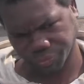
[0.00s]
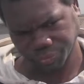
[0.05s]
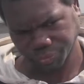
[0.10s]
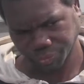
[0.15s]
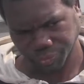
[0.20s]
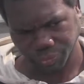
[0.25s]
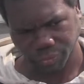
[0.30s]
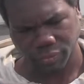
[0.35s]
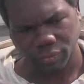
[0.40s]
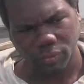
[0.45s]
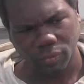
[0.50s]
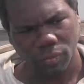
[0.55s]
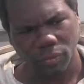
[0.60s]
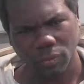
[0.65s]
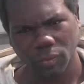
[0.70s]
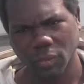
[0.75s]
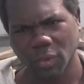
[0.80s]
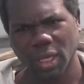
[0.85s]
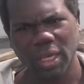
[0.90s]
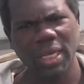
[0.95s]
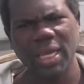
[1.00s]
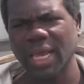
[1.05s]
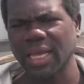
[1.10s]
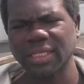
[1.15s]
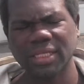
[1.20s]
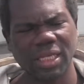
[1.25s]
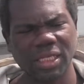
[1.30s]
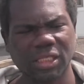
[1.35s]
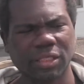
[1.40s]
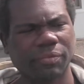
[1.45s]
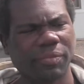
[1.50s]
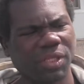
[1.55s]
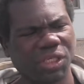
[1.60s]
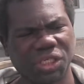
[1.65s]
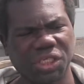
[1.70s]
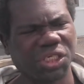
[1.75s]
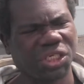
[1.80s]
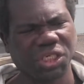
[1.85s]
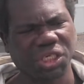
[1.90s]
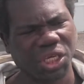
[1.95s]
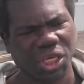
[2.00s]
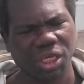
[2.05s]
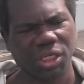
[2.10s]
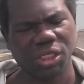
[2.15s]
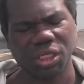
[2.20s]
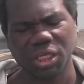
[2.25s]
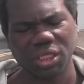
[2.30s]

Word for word: He ain't teaching well, you. got pastors right here.